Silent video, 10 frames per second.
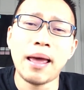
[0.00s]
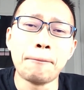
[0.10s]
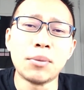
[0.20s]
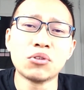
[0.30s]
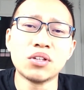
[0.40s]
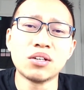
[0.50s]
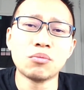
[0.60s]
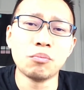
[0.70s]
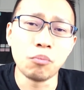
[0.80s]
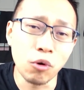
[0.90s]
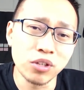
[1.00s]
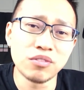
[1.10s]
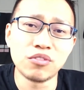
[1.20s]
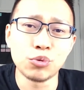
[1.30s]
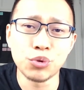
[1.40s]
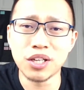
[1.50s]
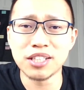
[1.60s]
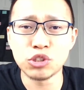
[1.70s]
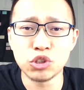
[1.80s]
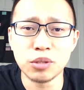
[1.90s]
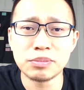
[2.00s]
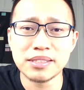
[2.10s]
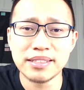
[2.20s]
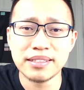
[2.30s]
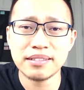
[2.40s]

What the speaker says: and building wonderful relationships.